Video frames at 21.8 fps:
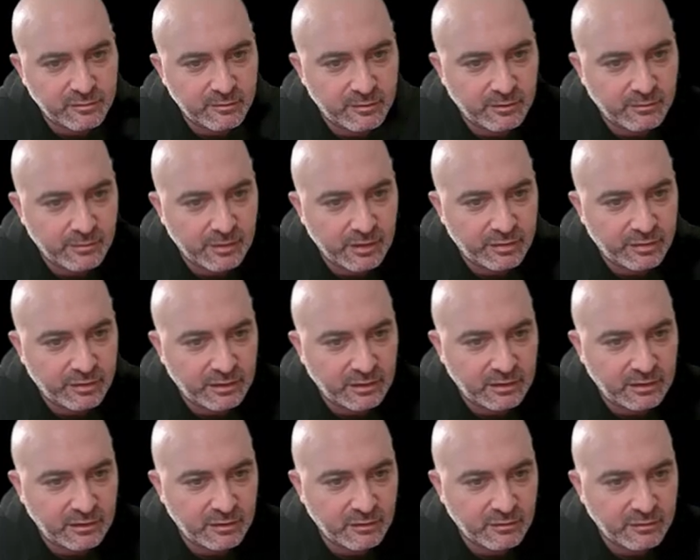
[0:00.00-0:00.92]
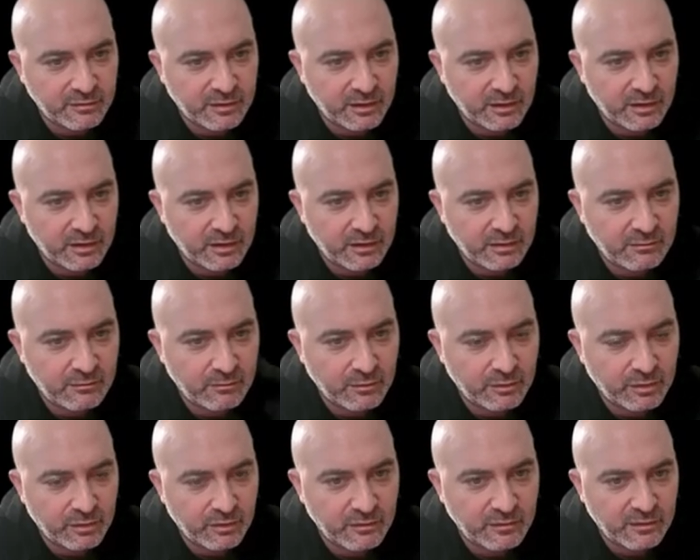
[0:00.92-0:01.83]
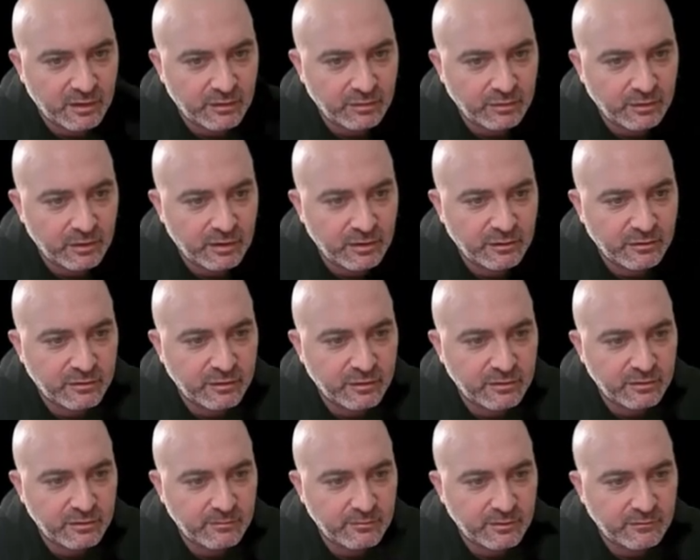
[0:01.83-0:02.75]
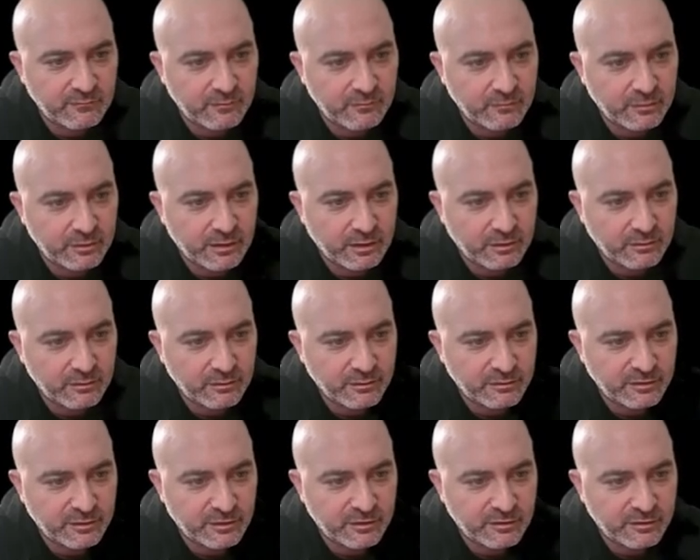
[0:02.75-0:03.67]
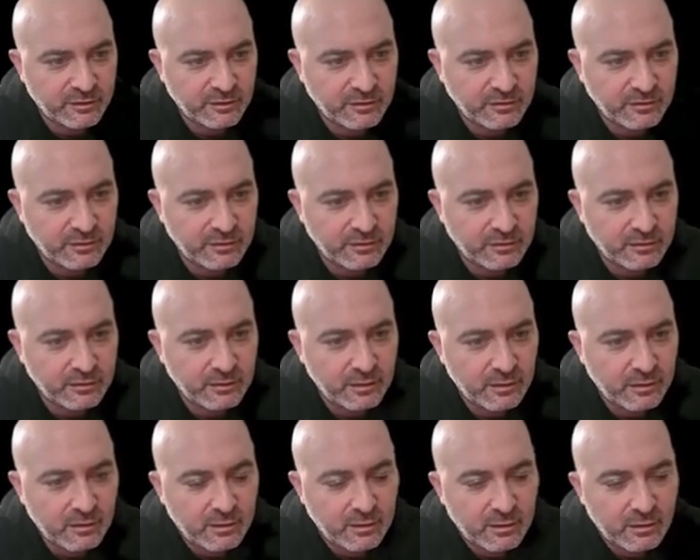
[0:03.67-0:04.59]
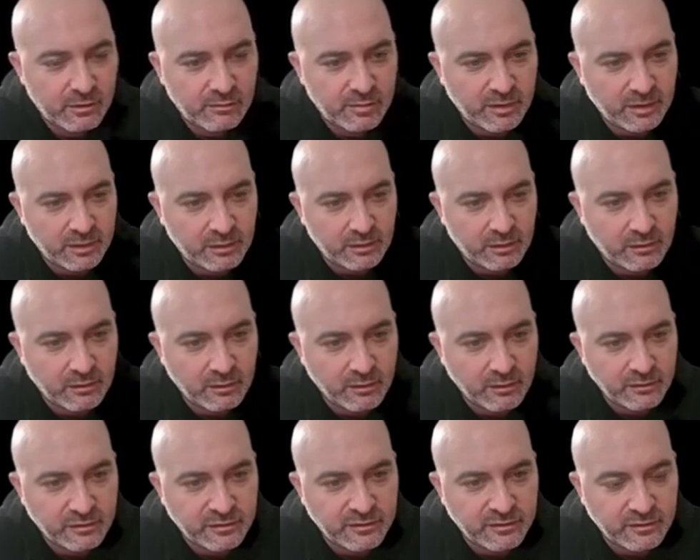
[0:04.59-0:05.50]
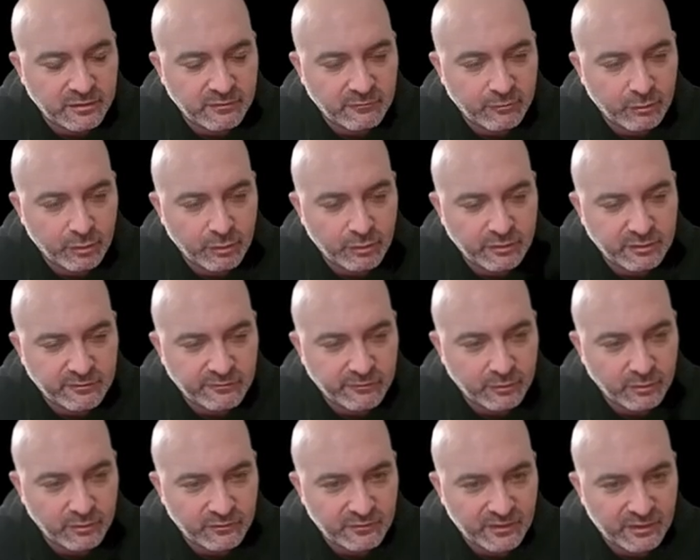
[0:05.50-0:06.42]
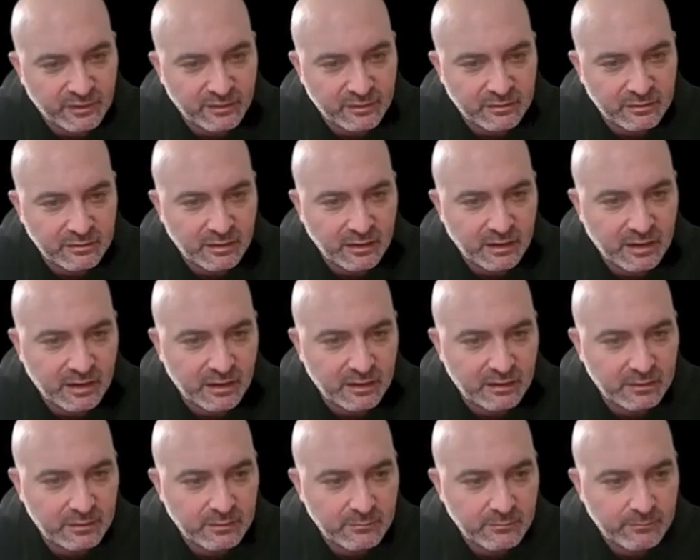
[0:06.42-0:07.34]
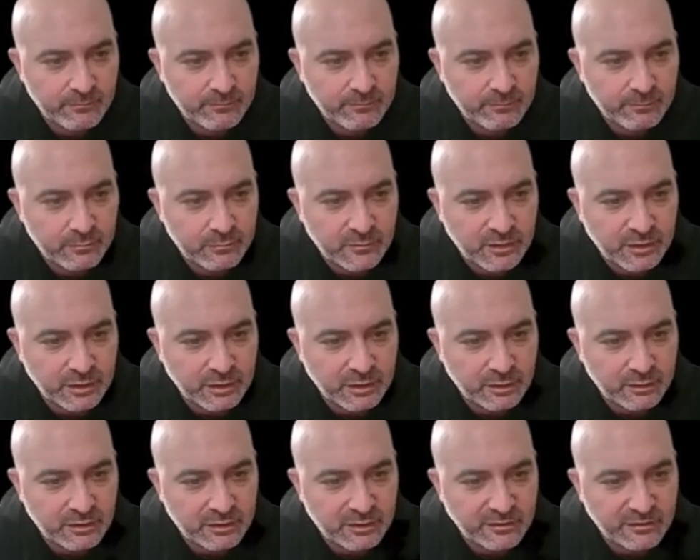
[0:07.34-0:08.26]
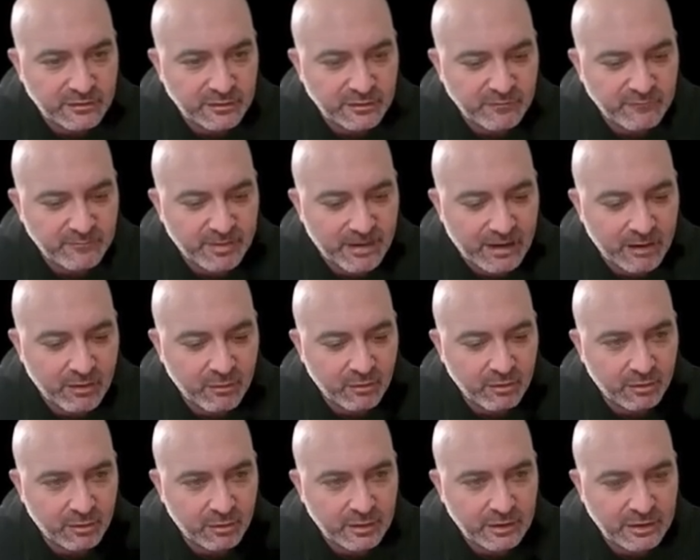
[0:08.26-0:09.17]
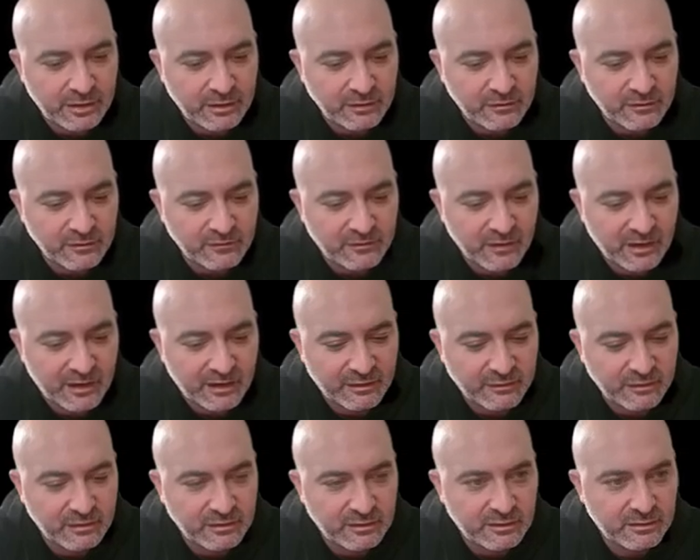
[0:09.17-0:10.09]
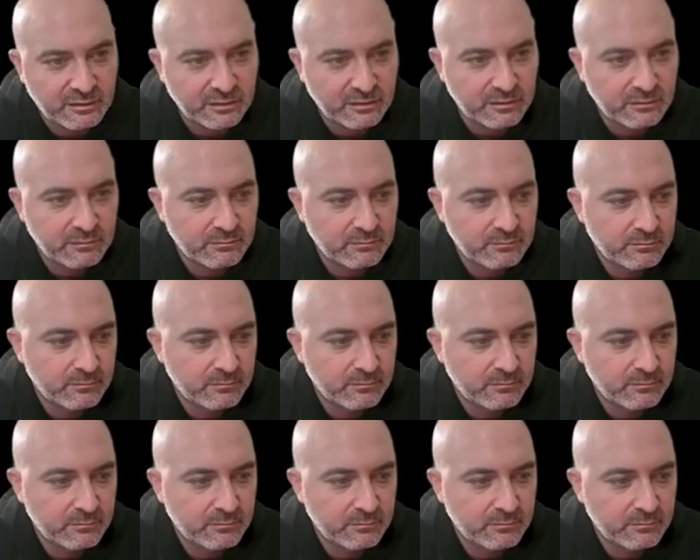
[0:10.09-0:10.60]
with him, but I think he knows that with his athleticism, even with that close distance and being close to Veroli's forte, that he has enough power in his attacks that he can